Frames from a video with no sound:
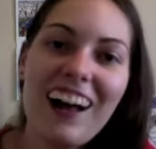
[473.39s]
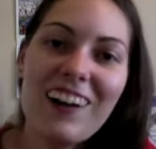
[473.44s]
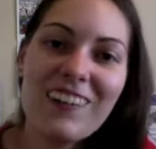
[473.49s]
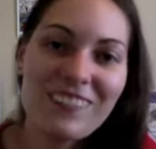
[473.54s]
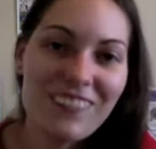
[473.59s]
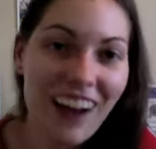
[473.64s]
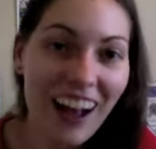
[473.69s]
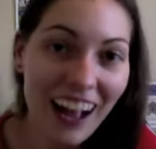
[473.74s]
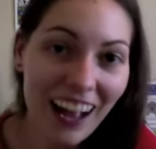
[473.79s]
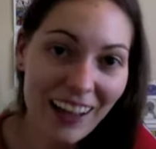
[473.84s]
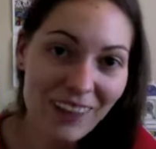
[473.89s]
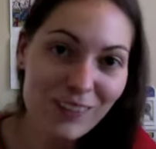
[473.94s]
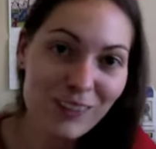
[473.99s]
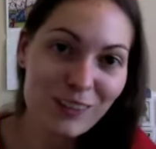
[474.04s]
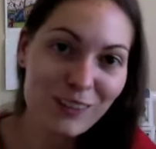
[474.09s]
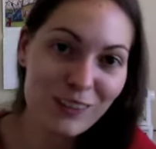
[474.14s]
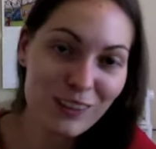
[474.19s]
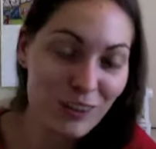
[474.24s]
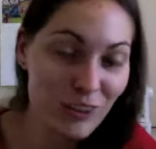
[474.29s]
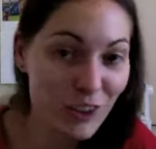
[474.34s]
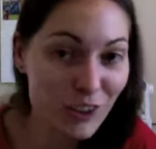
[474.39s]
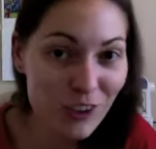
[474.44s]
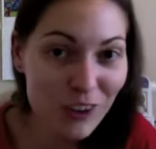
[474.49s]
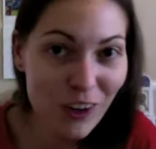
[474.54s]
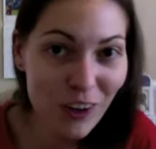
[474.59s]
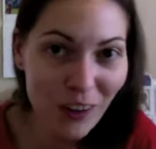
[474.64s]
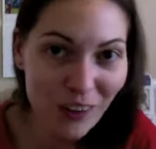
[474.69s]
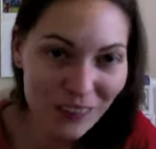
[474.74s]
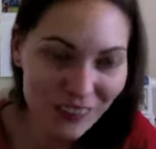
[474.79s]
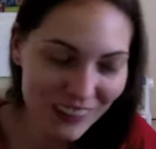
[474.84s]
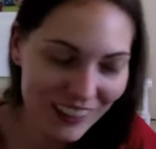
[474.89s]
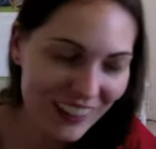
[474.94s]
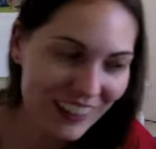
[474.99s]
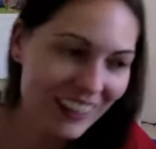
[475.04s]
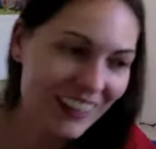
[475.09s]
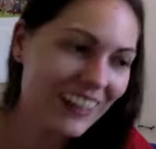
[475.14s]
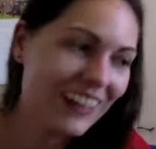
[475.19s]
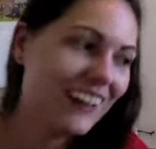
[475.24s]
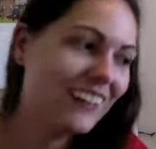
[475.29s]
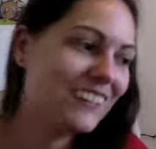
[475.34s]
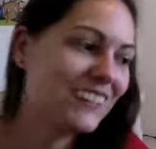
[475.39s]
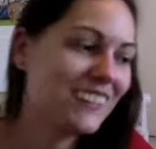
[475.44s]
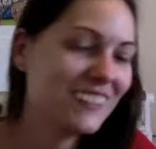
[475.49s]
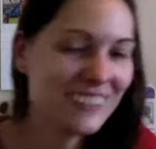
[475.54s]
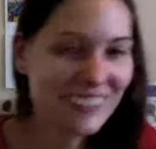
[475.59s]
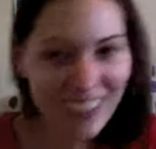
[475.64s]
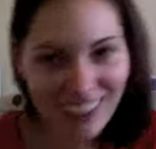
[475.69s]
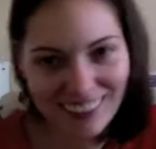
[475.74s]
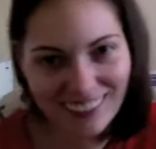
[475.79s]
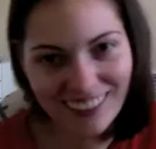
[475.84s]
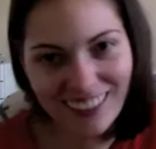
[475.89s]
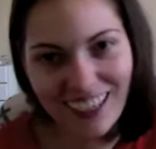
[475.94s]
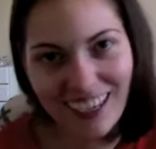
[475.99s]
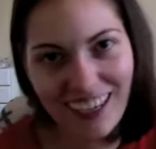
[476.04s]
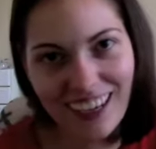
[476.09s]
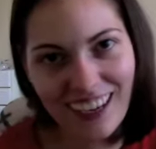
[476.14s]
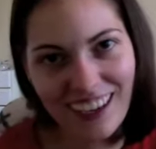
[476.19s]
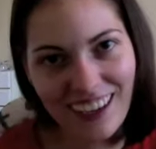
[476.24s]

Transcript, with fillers: arrives with Jugo. Sasuke